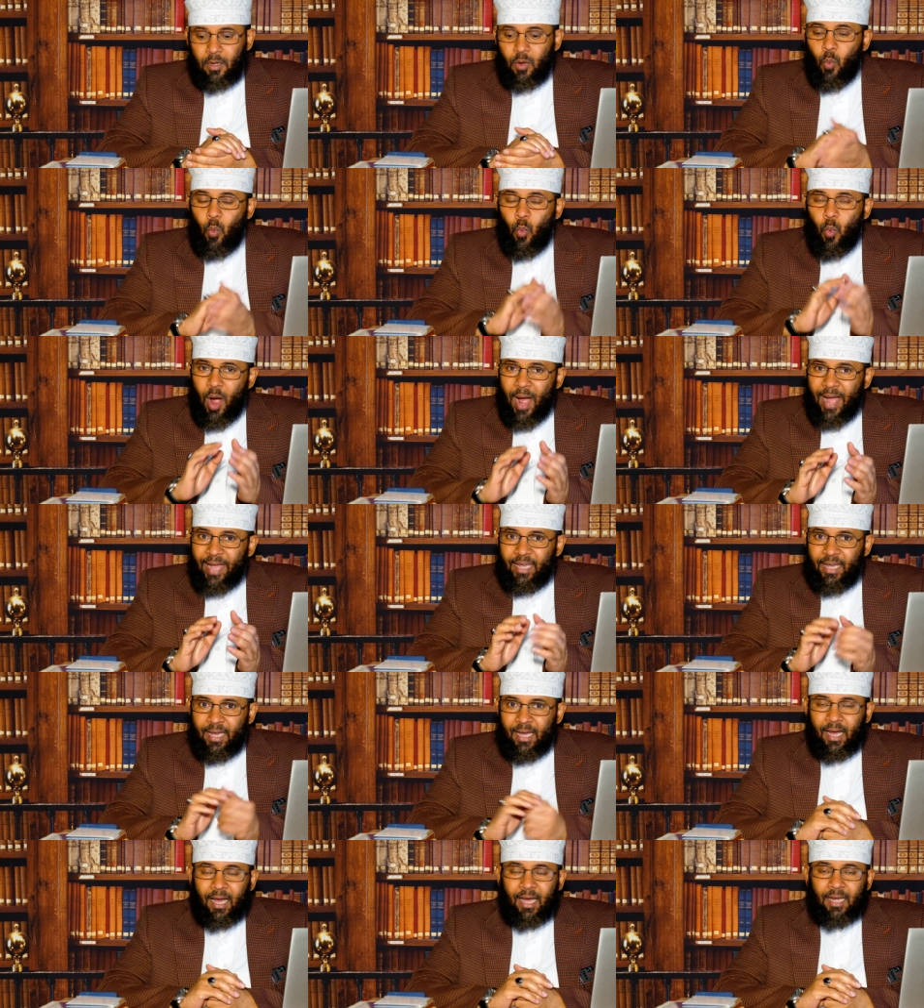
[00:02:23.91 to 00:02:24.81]
Why
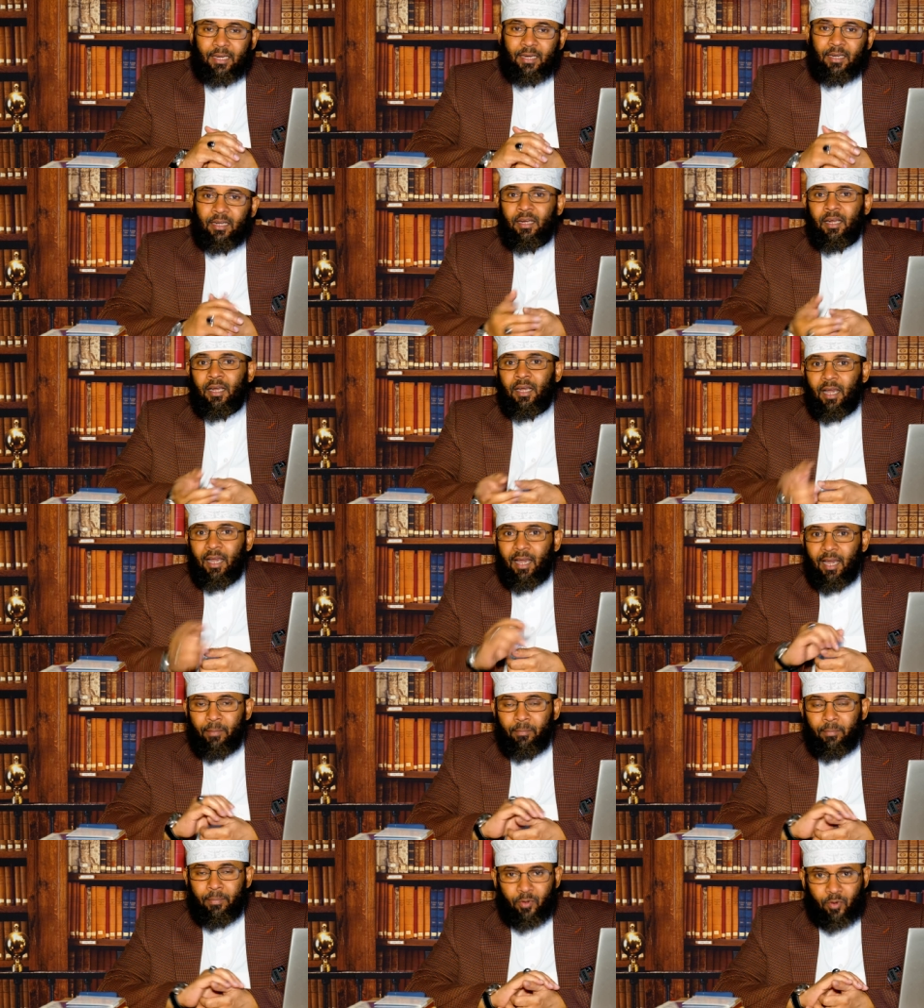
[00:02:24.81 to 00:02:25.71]
cat?
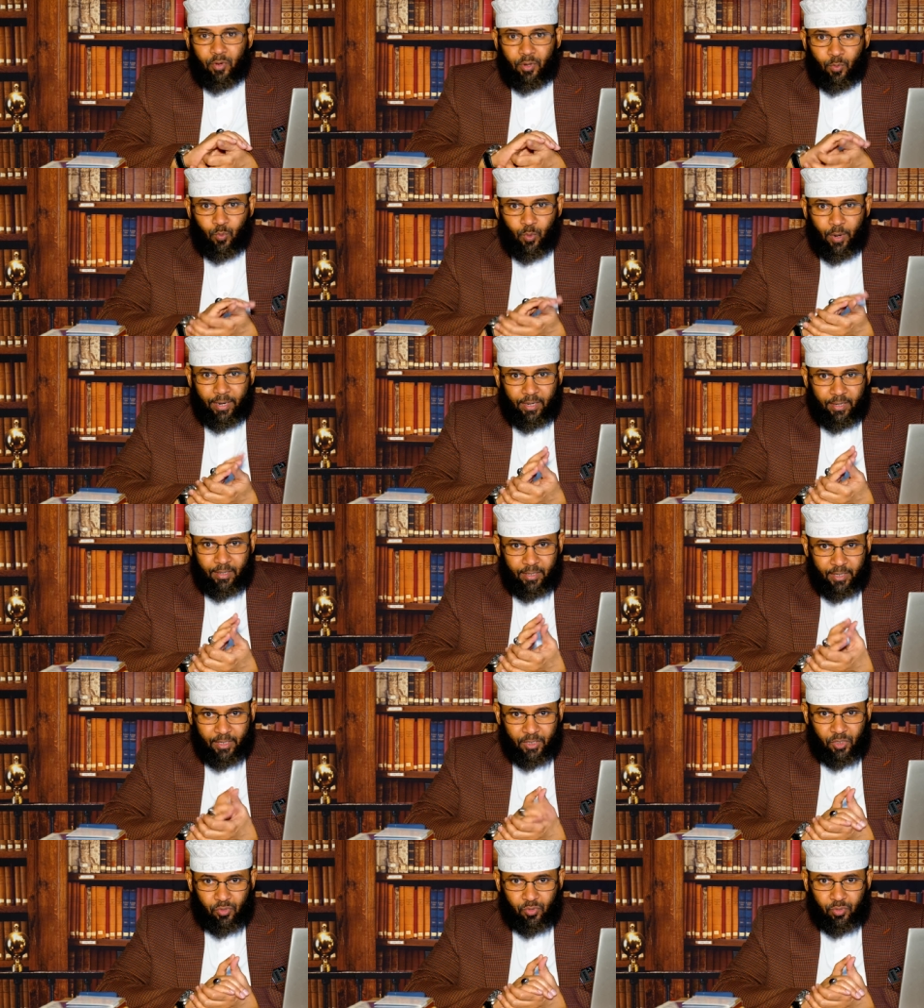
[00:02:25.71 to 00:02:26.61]
let me rewind the
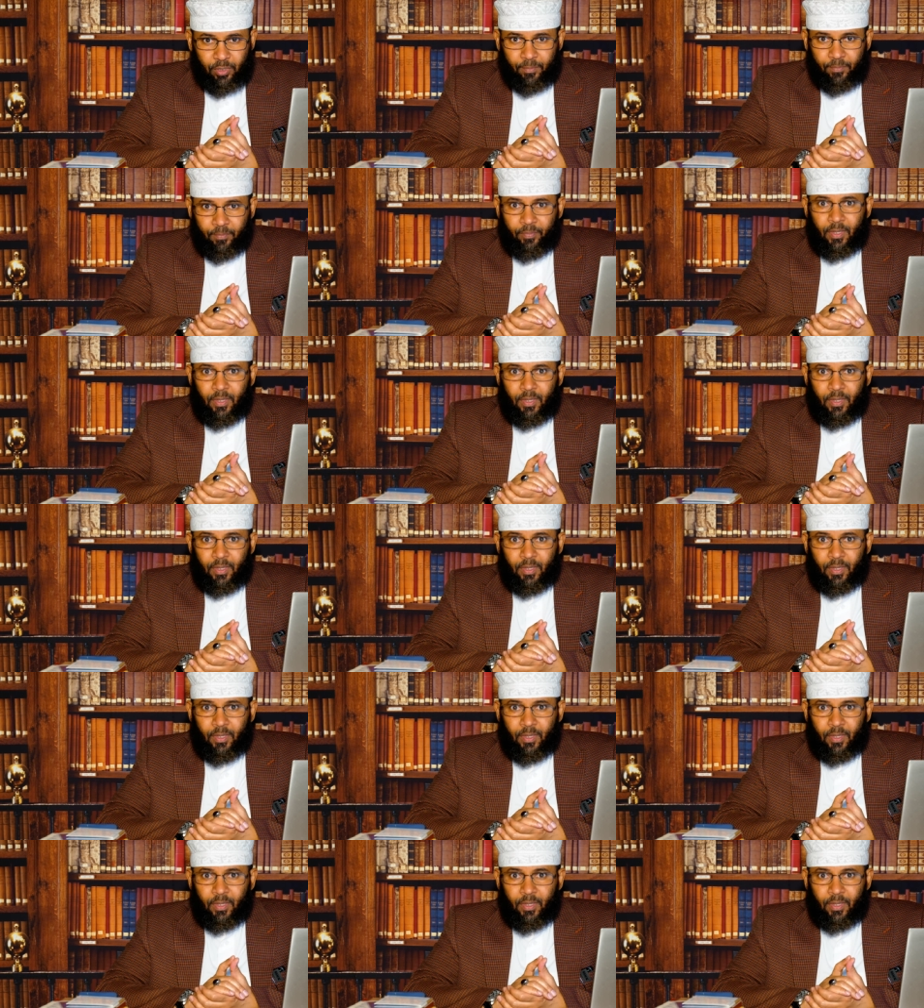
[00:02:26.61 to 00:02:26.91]
history.